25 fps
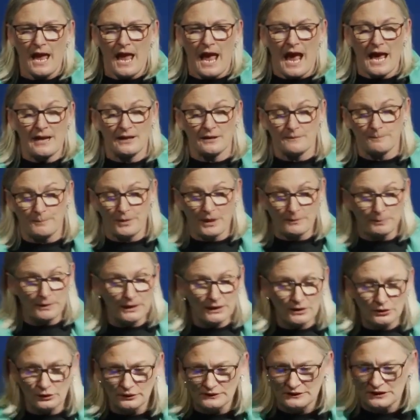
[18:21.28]
And in
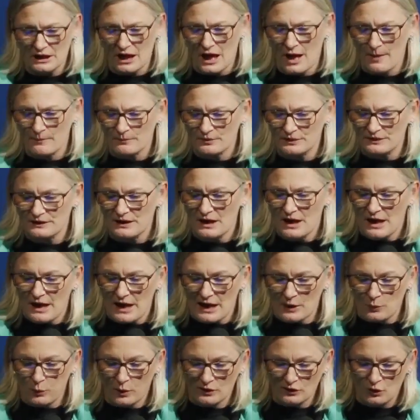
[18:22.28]
biblical times,
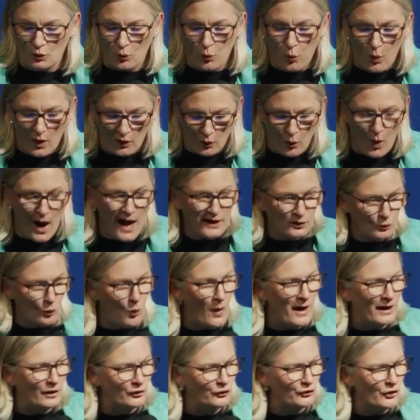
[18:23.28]
it was qu- quite
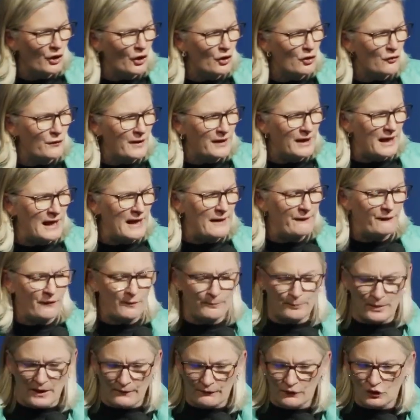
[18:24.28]
well known that if a,
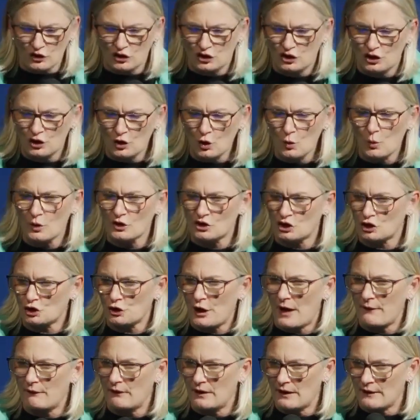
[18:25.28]
if a Jew was
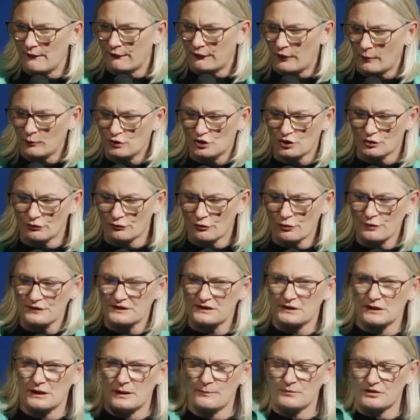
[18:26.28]
traveling from
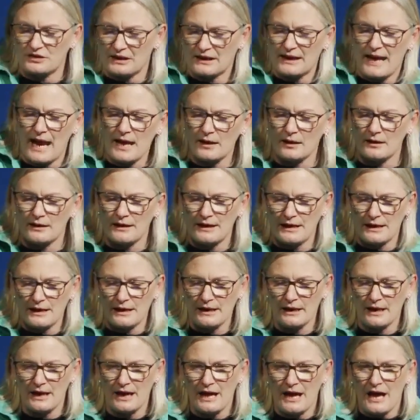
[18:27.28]
Jerusalem to
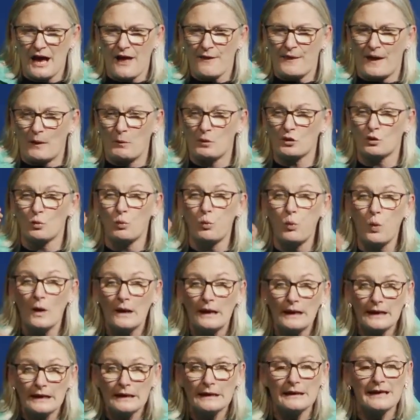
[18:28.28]
Galilee, they would
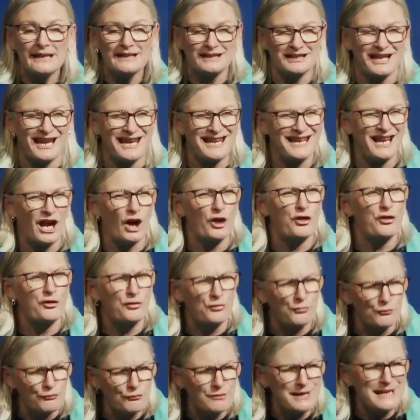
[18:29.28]
willingly take a
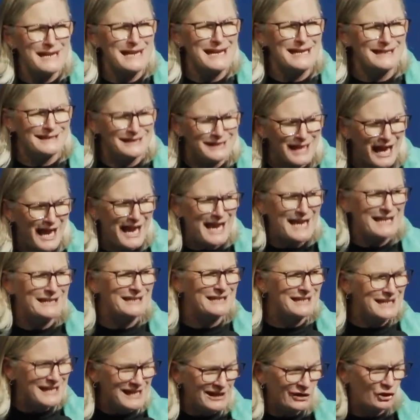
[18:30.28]
three day
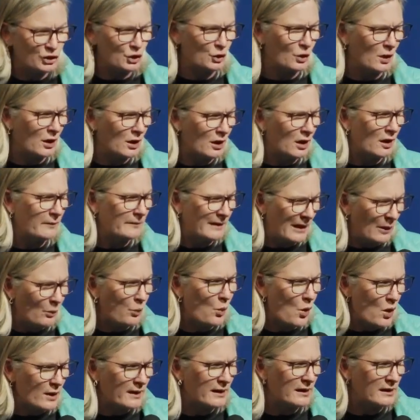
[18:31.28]
detour, and they're
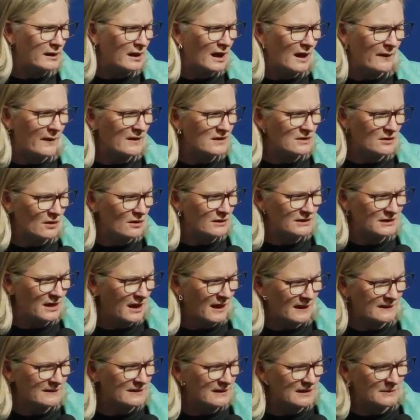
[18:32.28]
walking here, there's no
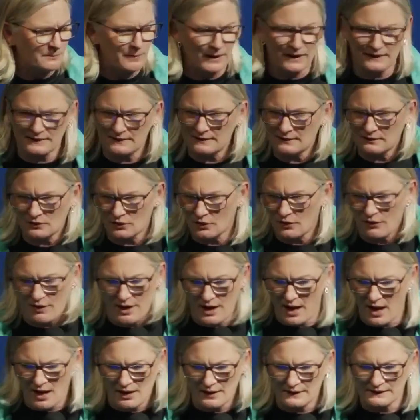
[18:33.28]
taxis, buses, or
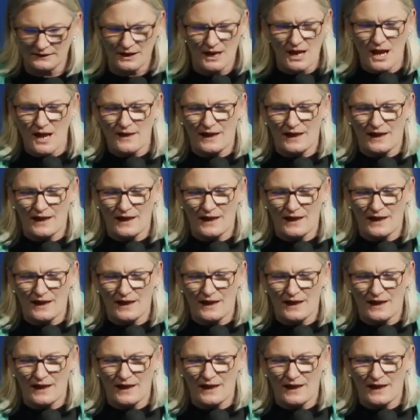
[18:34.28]
greyhounds.